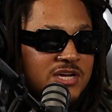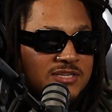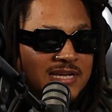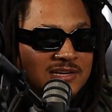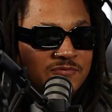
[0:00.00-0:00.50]

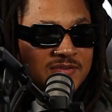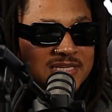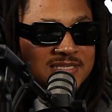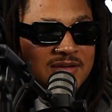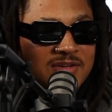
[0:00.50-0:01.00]
couldn't take the
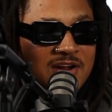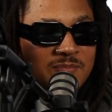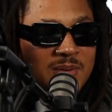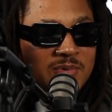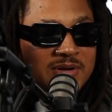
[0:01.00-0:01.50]
57. I
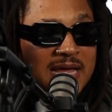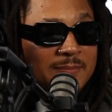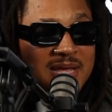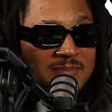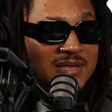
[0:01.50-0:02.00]
remember, and that
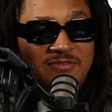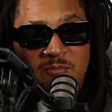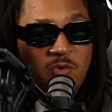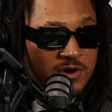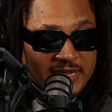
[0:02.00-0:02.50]
made me
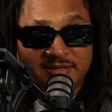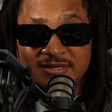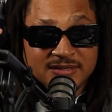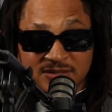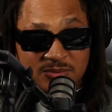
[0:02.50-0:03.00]
even more like,
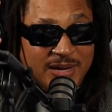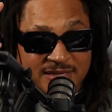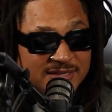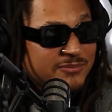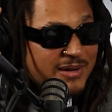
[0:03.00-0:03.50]

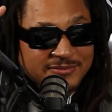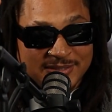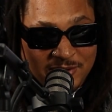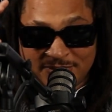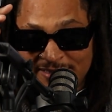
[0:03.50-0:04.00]
what? We have
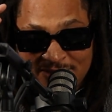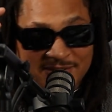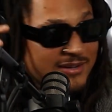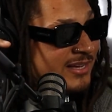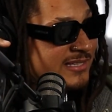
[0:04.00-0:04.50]
to go like
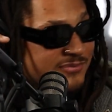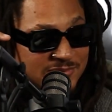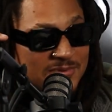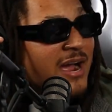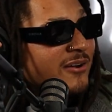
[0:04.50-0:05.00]
a
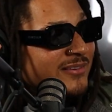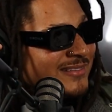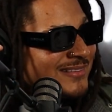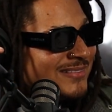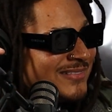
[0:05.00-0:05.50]
different route.
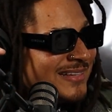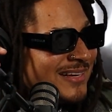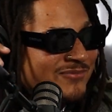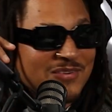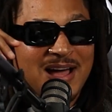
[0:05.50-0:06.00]
You know what I mean?
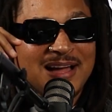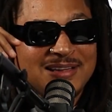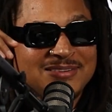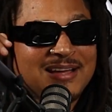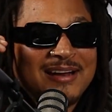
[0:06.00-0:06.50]
Like fuck,
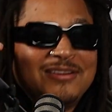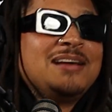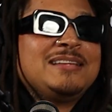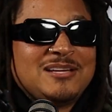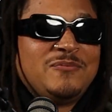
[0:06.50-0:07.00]
you
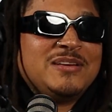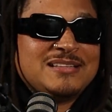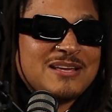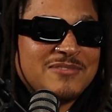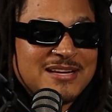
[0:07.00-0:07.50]
gotta take the
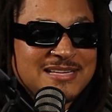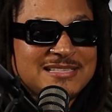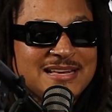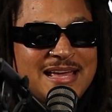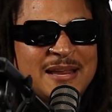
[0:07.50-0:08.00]
57 to
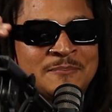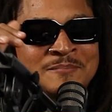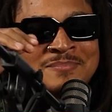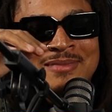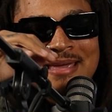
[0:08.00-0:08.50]
Disneyland.
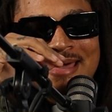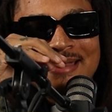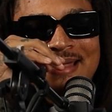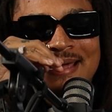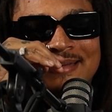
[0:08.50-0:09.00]

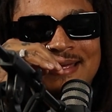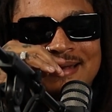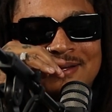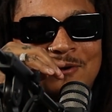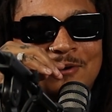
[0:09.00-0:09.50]
And like he
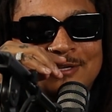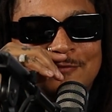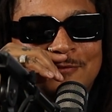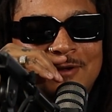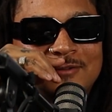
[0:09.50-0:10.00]
had to go a
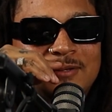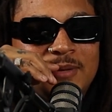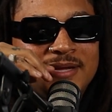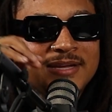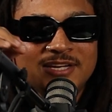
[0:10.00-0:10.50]
different route. So I'm
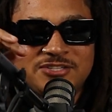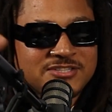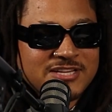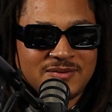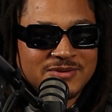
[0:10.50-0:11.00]
like,
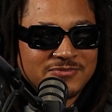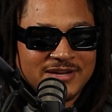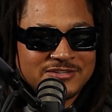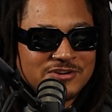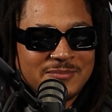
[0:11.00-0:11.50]
just tell him to
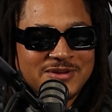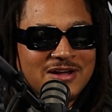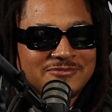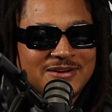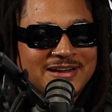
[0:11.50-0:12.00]
fucking drop me
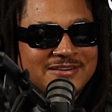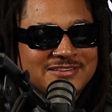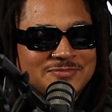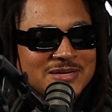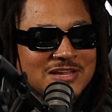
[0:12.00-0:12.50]
off right here at
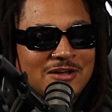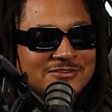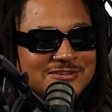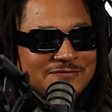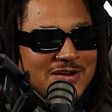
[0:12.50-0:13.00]
this
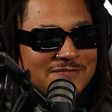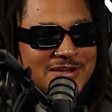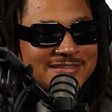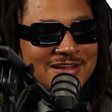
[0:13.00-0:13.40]
McDonald's on Fairfax.